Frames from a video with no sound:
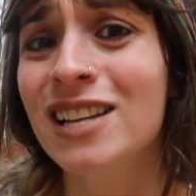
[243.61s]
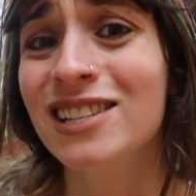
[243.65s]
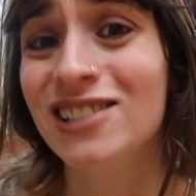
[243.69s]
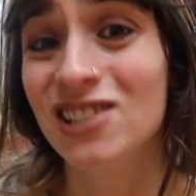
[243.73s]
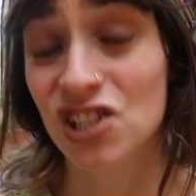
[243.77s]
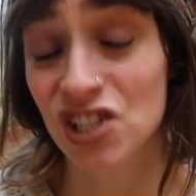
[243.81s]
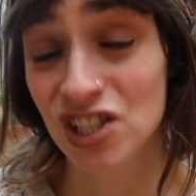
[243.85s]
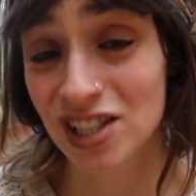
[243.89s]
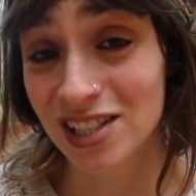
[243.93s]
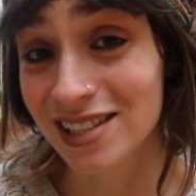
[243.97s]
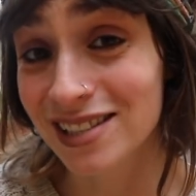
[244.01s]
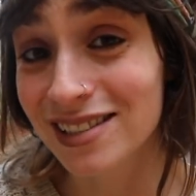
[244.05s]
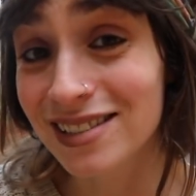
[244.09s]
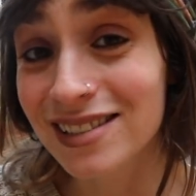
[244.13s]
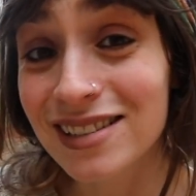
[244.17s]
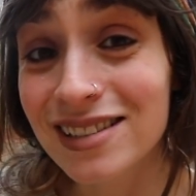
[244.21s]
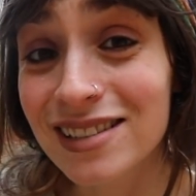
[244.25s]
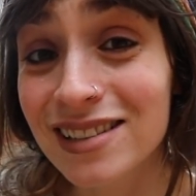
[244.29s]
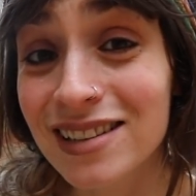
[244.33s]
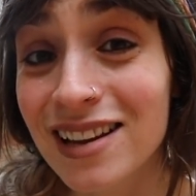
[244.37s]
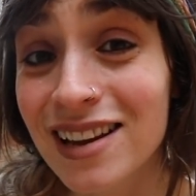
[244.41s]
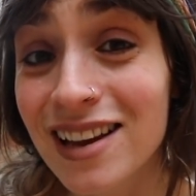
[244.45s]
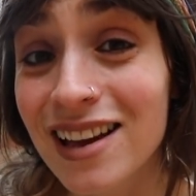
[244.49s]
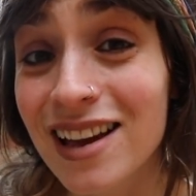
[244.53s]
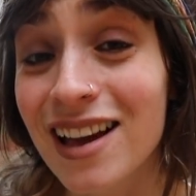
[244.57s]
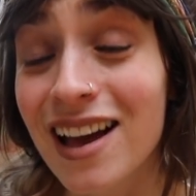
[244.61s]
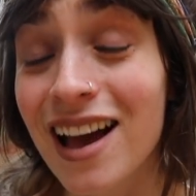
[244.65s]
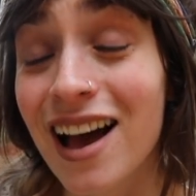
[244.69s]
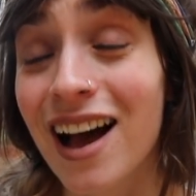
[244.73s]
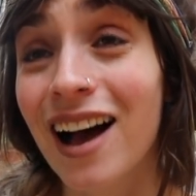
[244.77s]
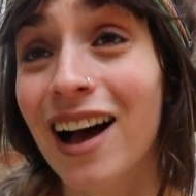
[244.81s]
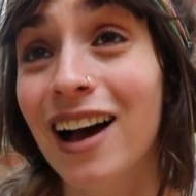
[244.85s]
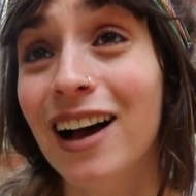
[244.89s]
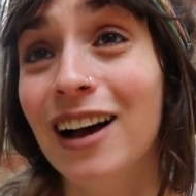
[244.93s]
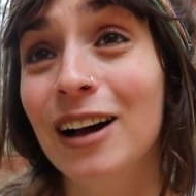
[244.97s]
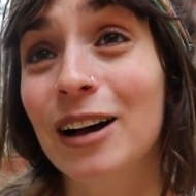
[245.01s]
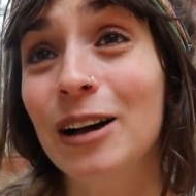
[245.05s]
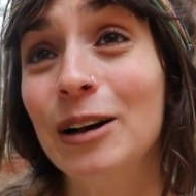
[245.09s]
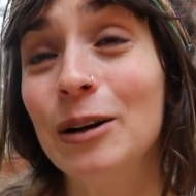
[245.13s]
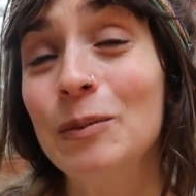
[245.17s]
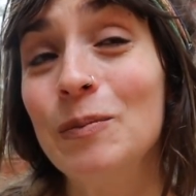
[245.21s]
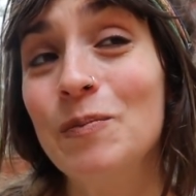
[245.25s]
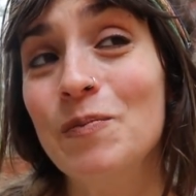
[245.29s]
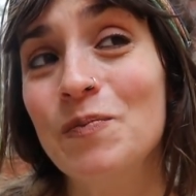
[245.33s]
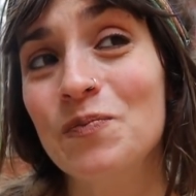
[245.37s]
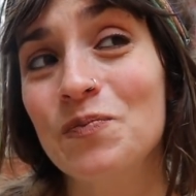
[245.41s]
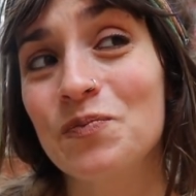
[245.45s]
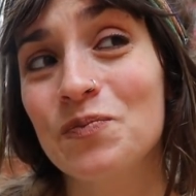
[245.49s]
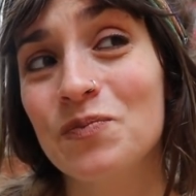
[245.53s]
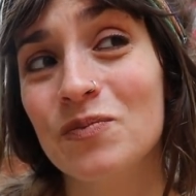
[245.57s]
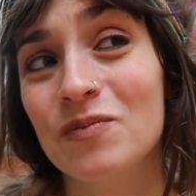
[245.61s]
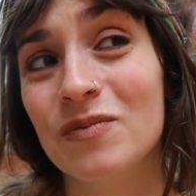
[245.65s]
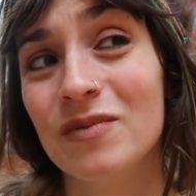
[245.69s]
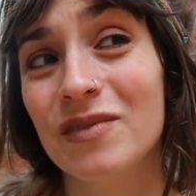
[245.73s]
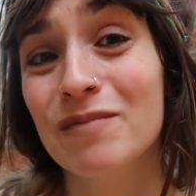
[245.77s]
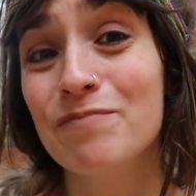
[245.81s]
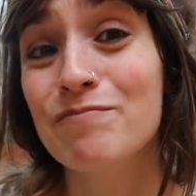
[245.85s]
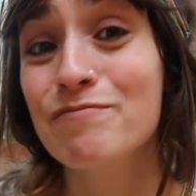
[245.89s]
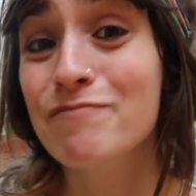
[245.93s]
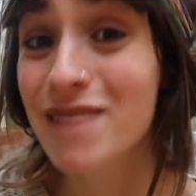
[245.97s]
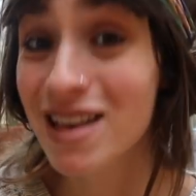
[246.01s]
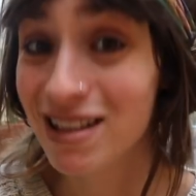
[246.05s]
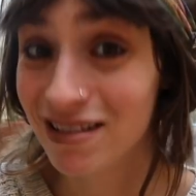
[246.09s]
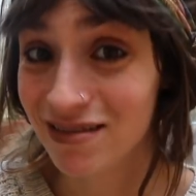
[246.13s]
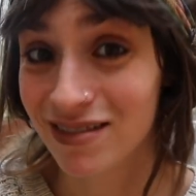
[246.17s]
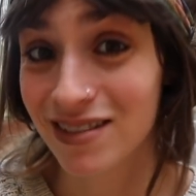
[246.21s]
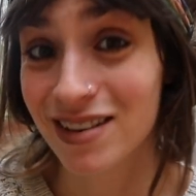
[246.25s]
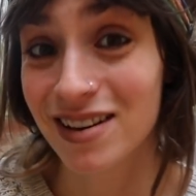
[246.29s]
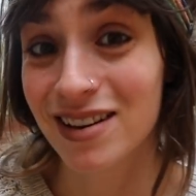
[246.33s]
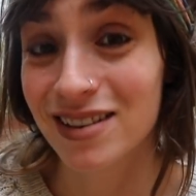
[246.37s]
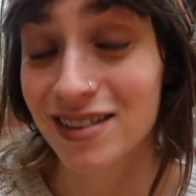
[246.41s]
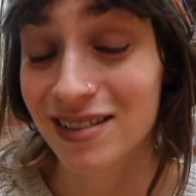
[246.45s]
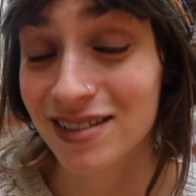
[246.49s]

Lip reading: cheese, milk.